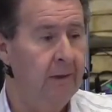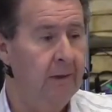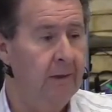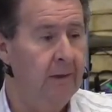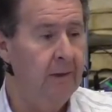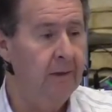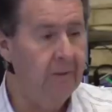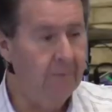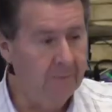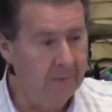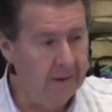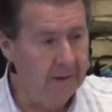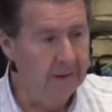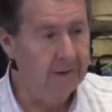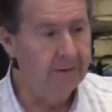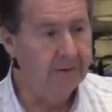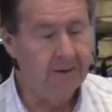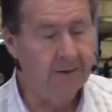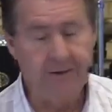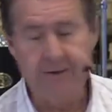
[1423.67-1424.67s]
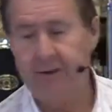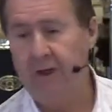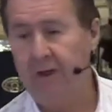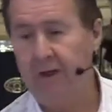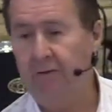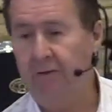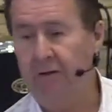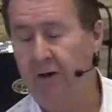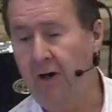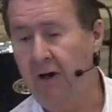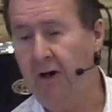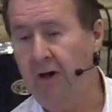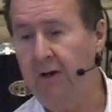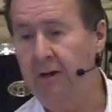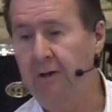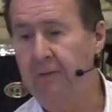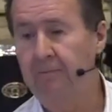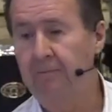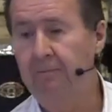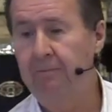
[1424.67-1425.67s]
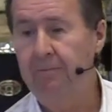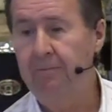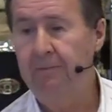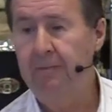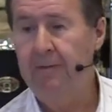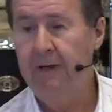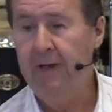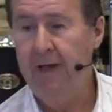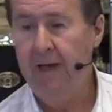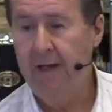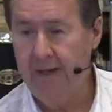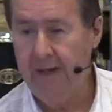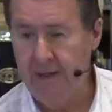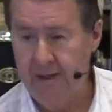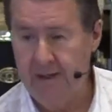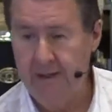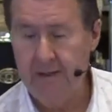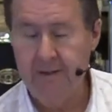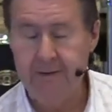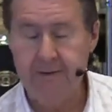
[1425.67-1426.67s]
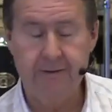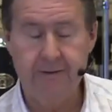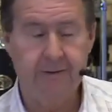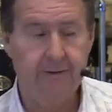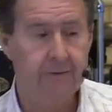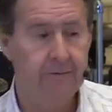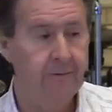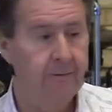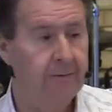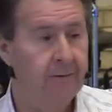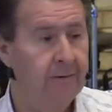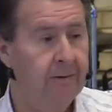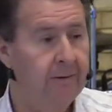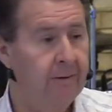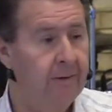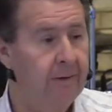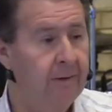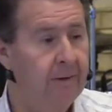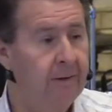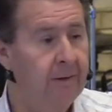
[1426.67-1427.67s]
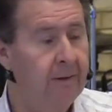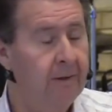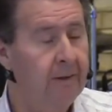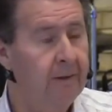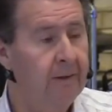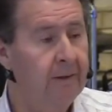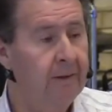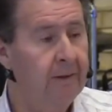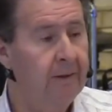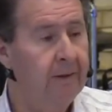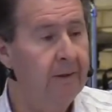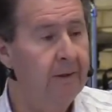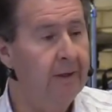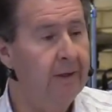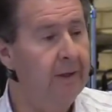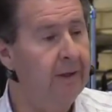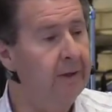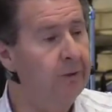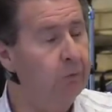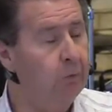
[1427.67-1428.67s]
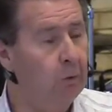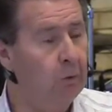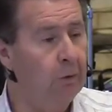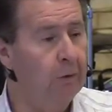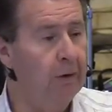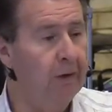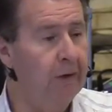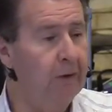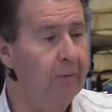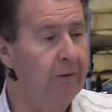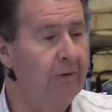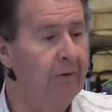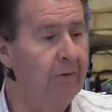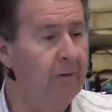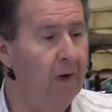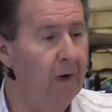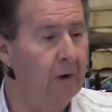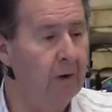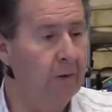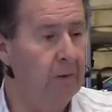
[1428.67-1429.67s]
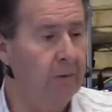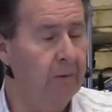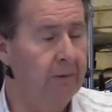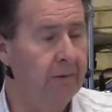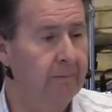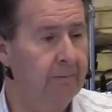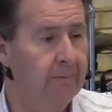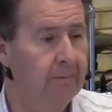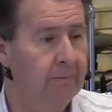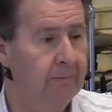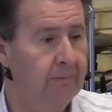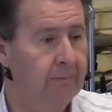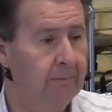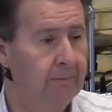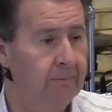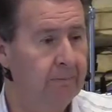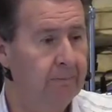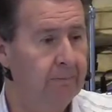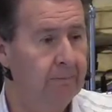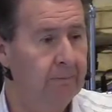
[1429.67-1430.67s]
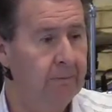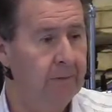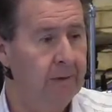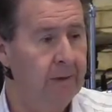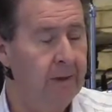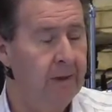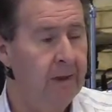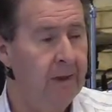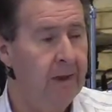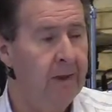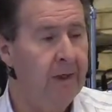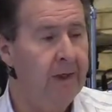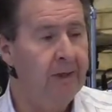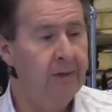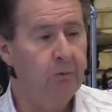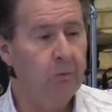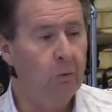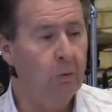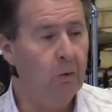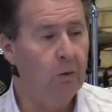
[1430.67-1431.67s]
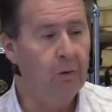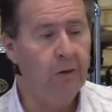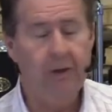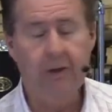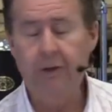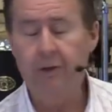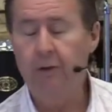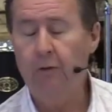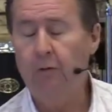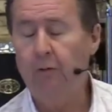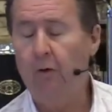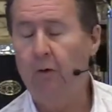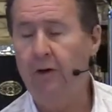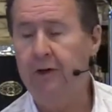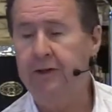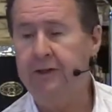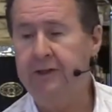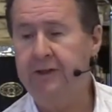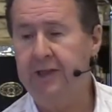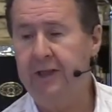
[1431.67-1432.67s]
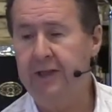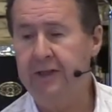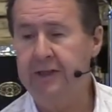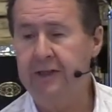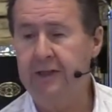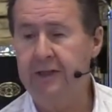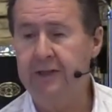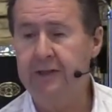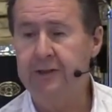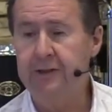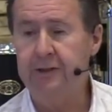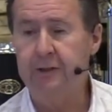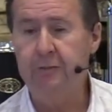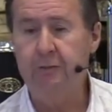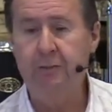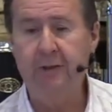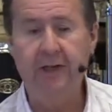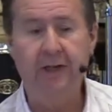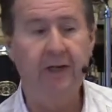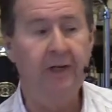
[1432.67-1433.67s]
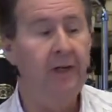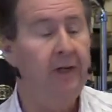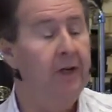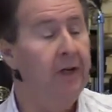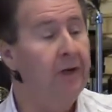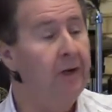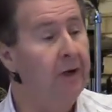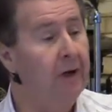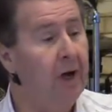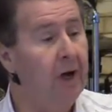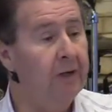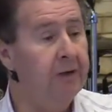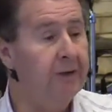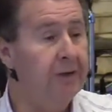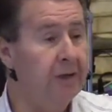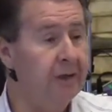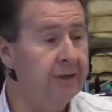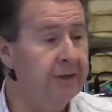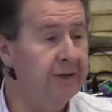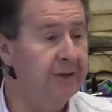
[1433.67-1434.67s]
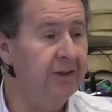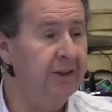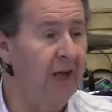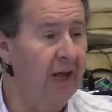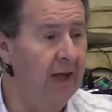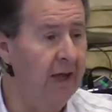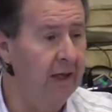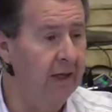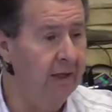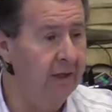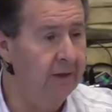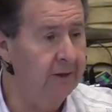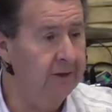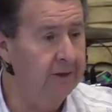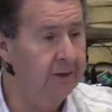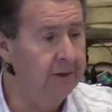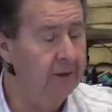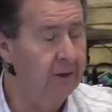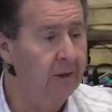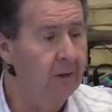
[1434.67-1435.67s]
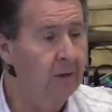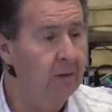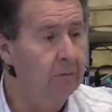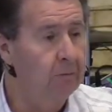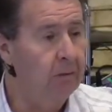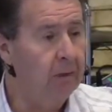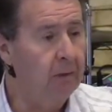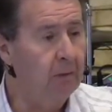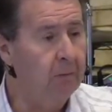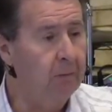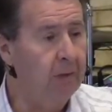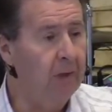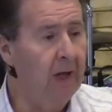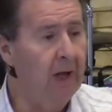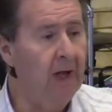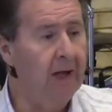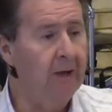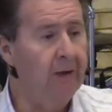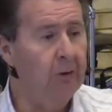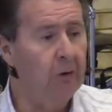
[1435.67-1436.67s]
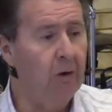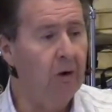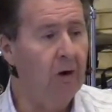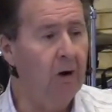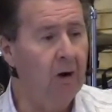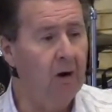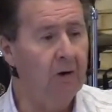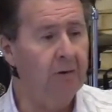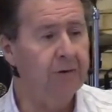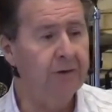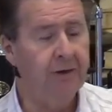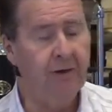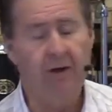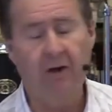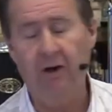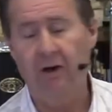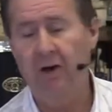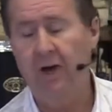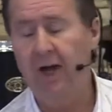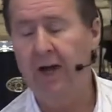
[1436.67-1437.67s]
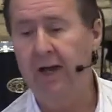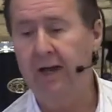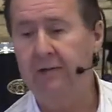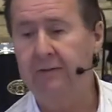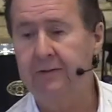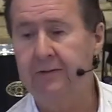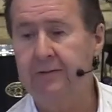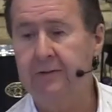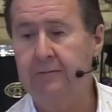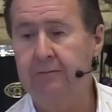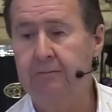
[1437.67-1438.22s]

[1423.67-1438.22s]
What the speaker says: If he is the Son of God, and he is, then he's worthy to be followed. He's worthy for his teachings to be not just sayings, but applied to our hearts and our lives.